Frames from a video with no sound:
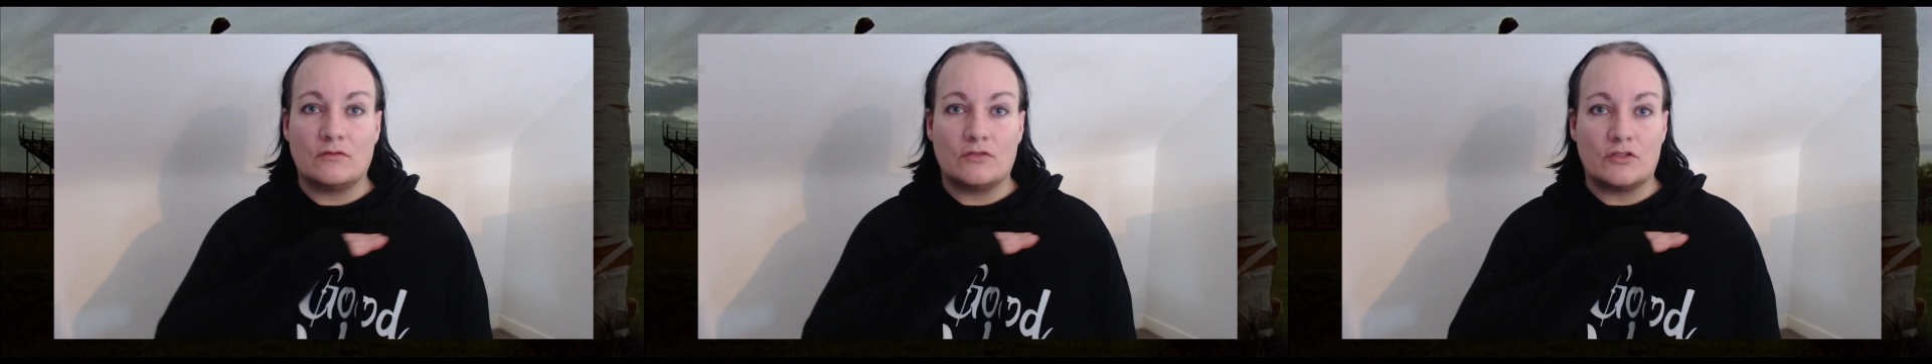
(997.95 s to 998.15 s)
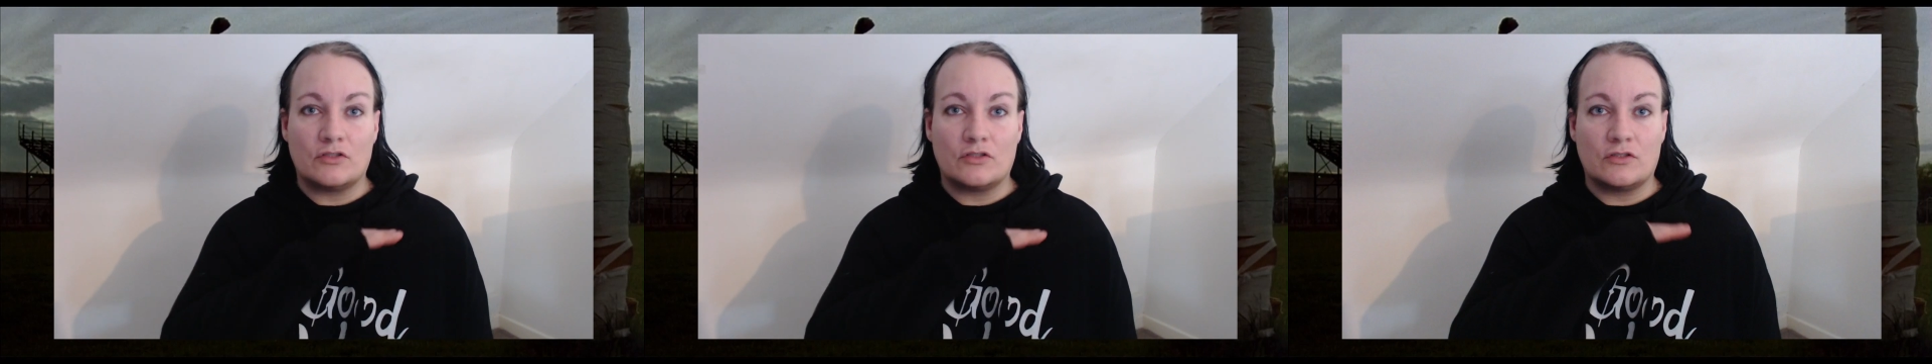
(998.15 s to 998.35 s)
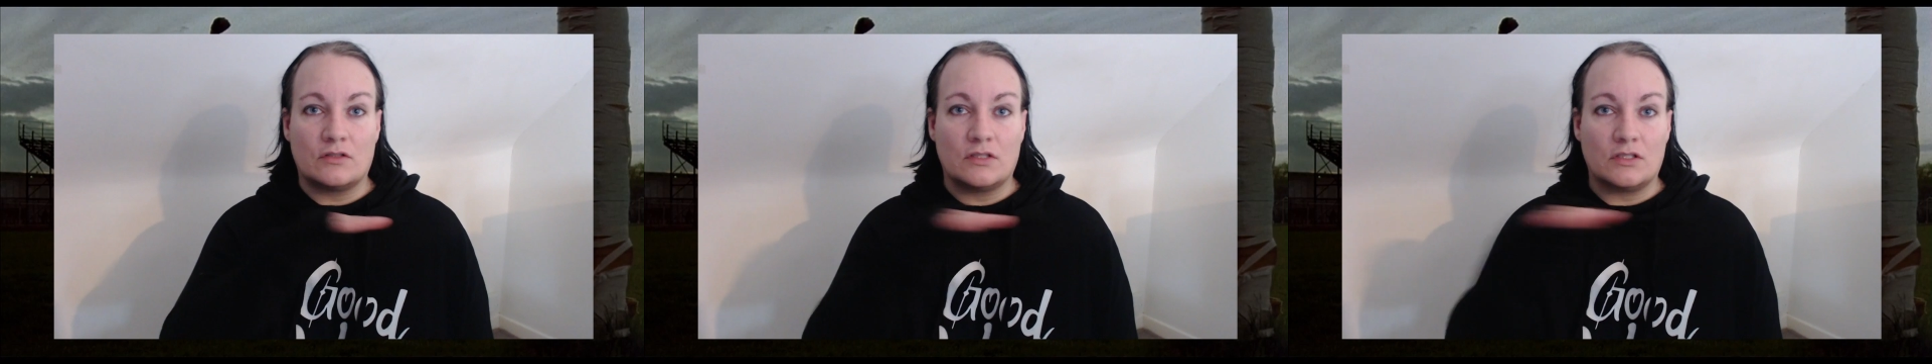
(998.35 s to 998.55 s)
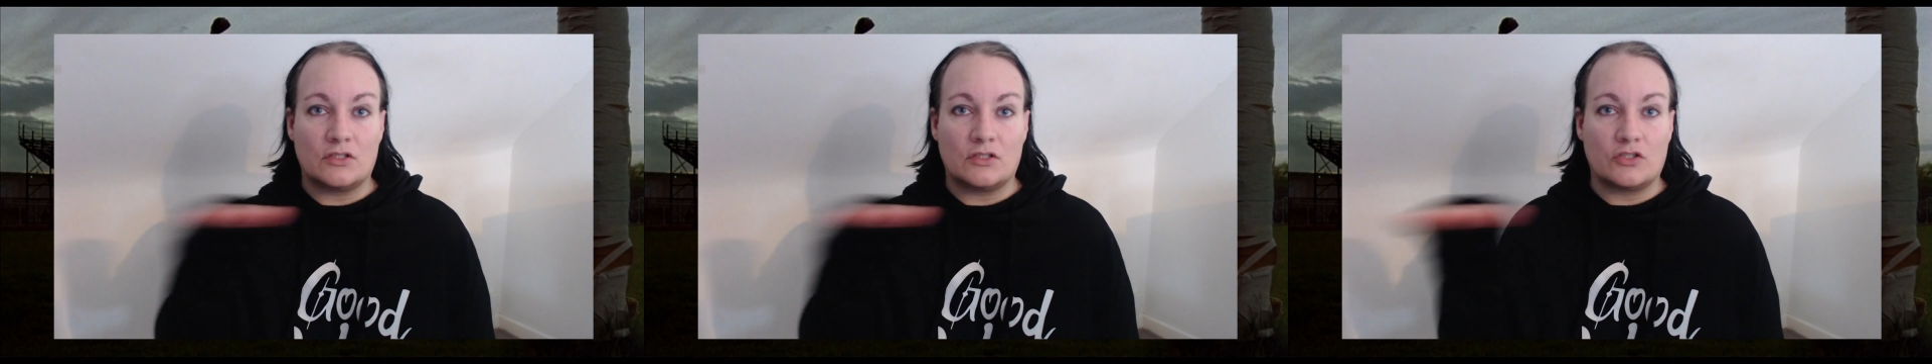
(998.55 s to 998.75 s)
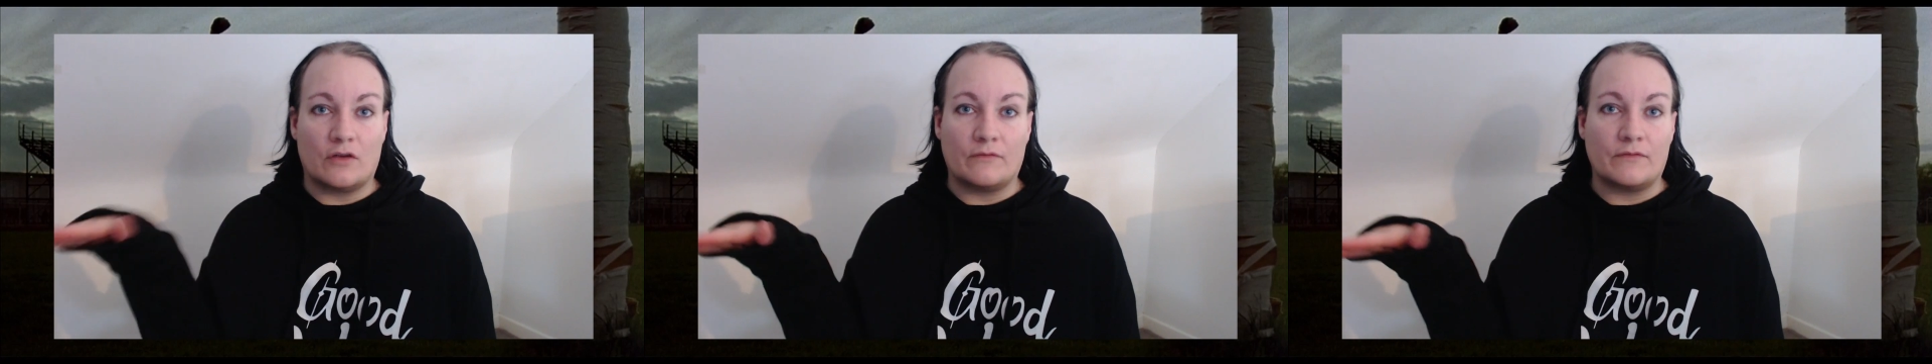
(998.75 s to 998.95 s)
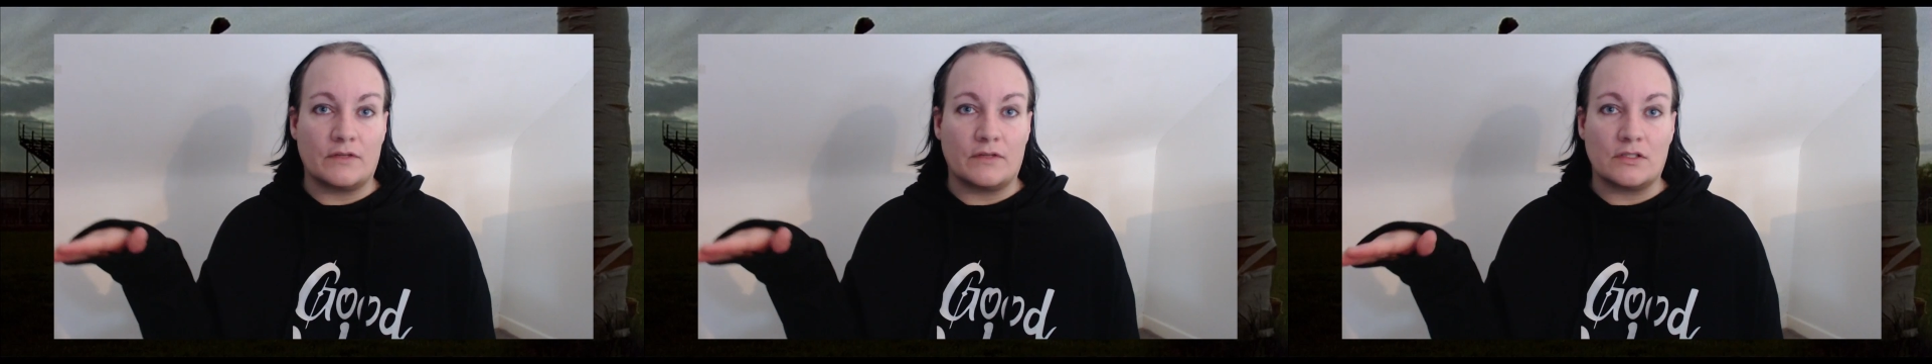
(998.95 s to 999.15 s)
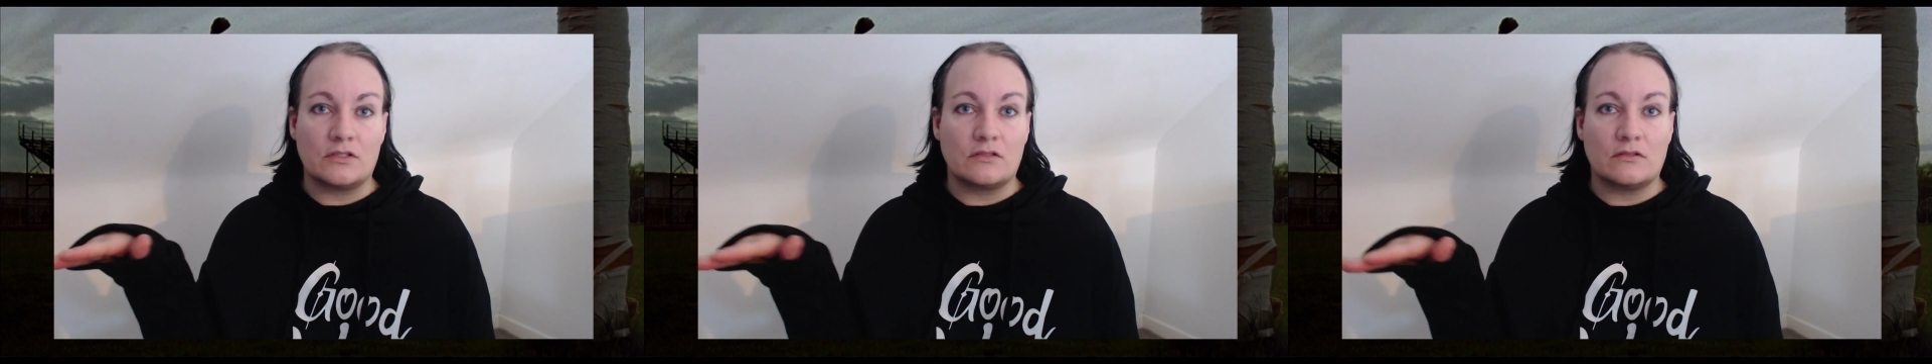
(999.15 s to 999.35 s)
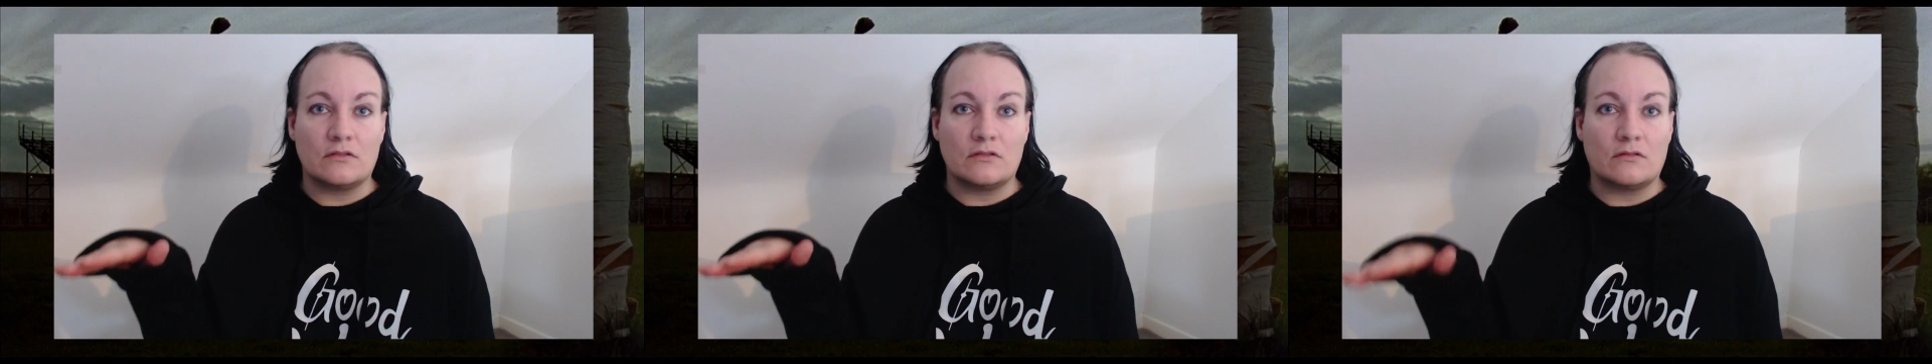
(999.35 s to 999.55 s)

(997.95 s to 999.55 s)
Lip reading: just the surface.